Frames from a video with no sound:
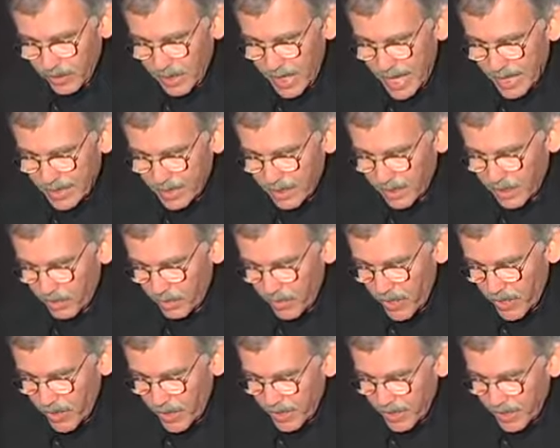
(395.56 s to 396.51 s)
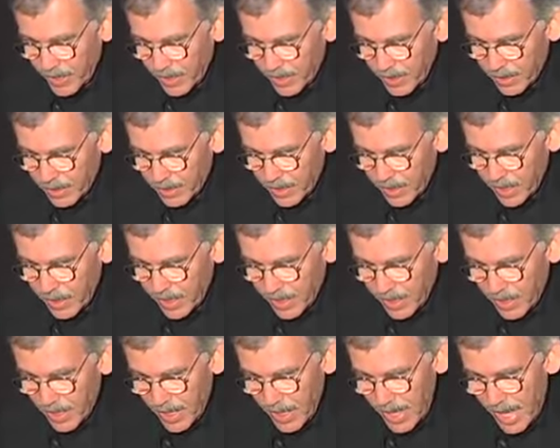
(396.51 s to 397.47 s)
classic American
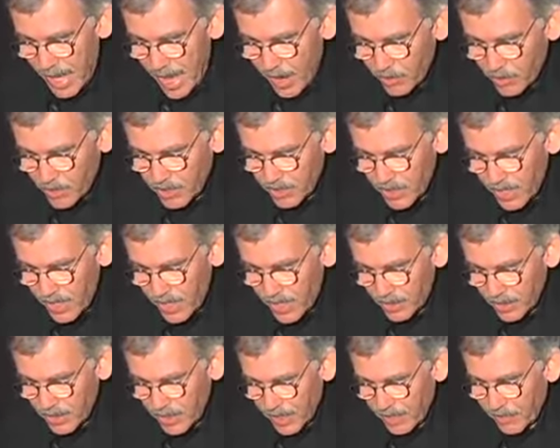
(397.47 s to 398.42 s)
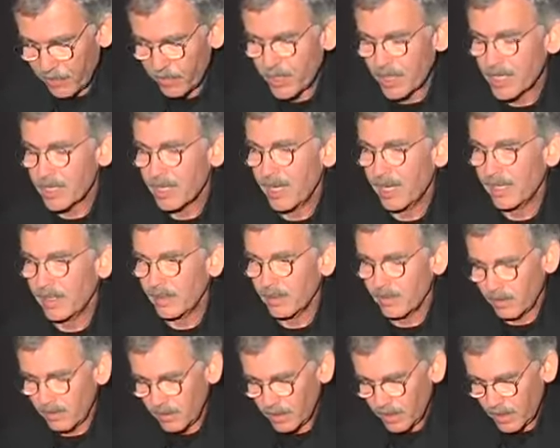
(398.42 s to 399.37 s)
house styles out of
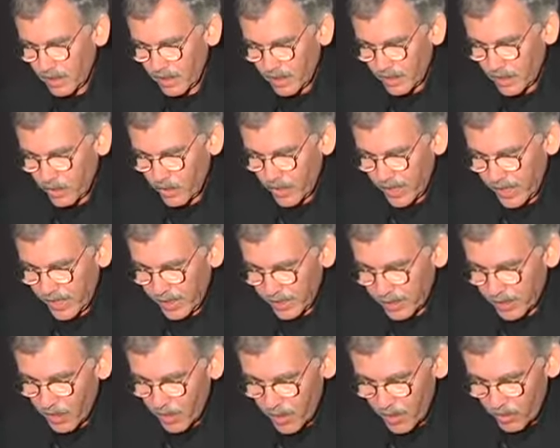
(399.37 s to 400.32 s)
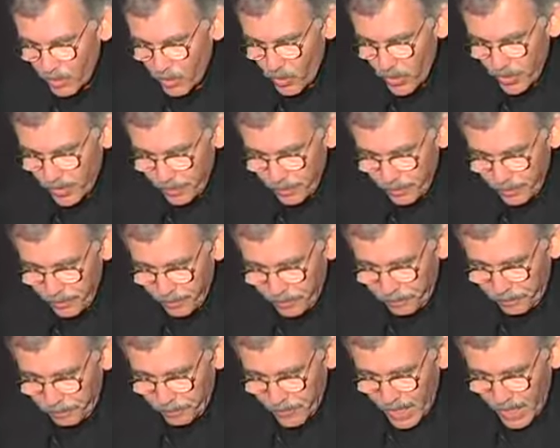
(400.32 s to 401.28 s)
recycled corrugated cardboard.
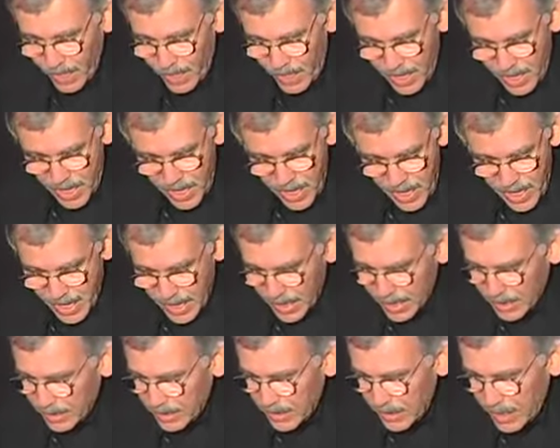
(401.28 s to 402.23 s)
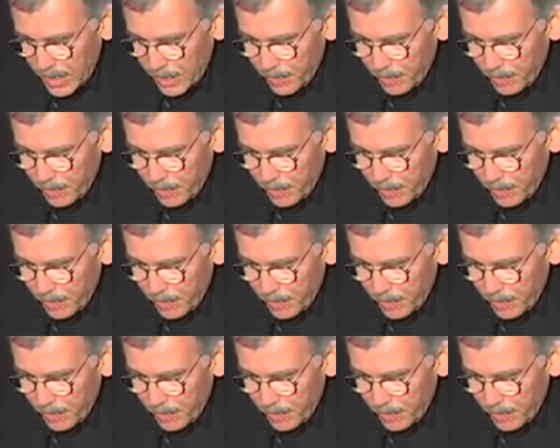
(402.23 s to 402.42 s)
And